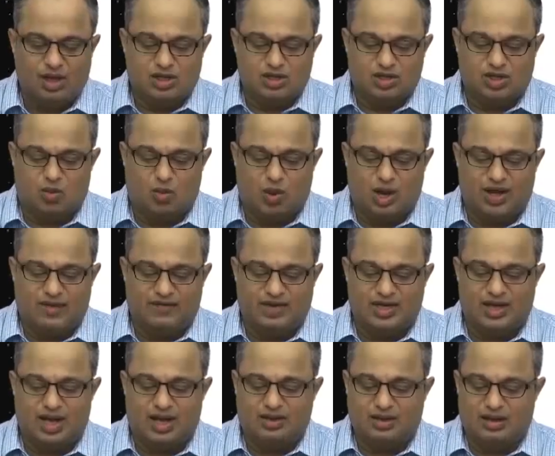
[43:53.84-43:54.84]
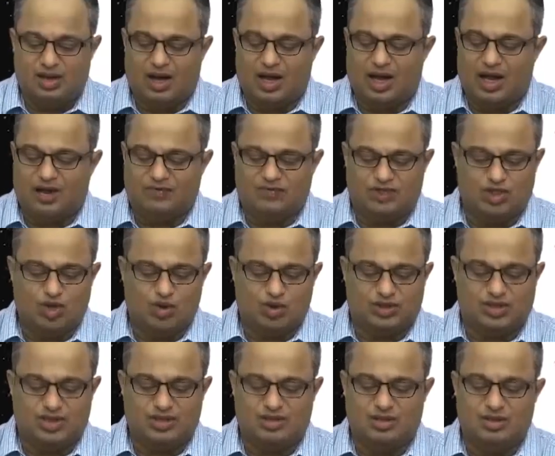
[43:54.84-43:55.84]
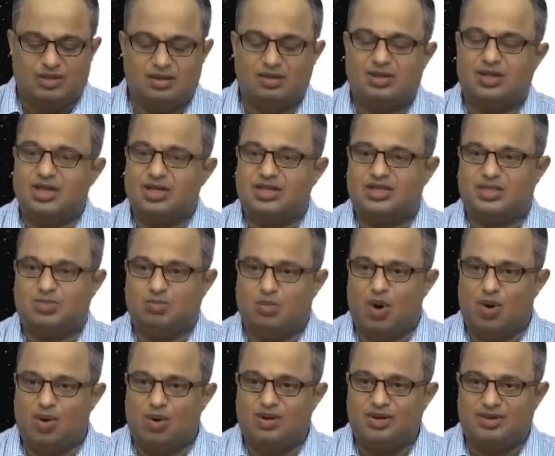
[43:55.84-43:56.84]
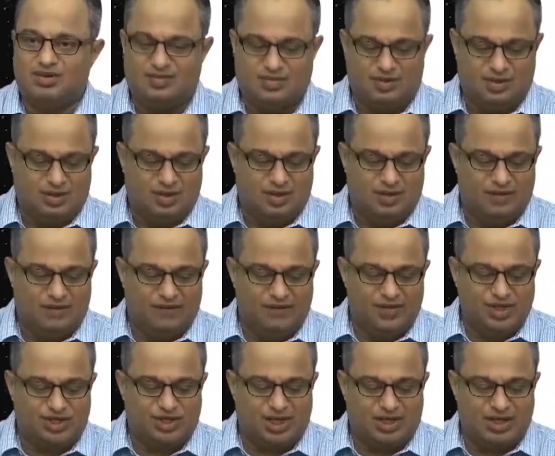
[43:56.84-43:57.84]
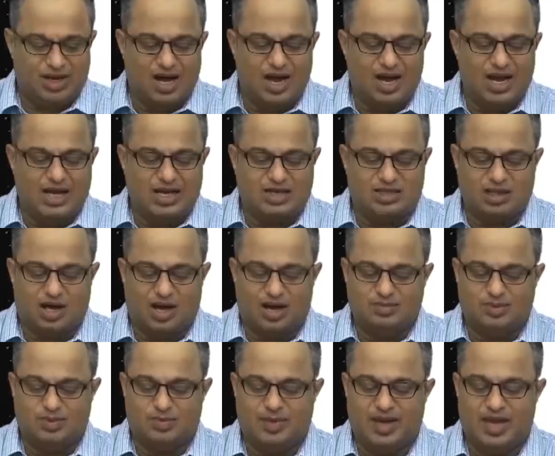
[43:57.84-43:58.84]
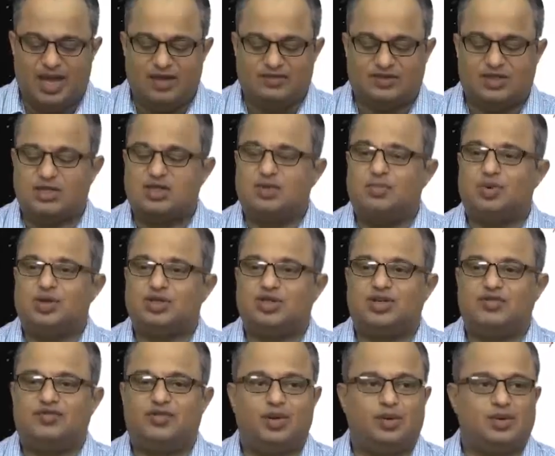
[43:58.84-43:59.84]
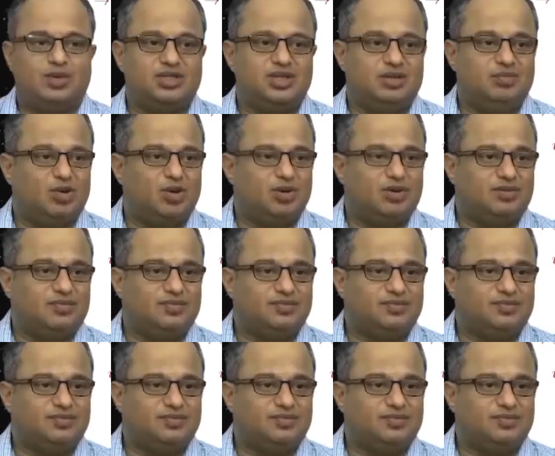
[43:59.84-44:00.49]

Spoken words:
So, what I have done, I have chosen this mode which at early times behaves as a positive frequency mode.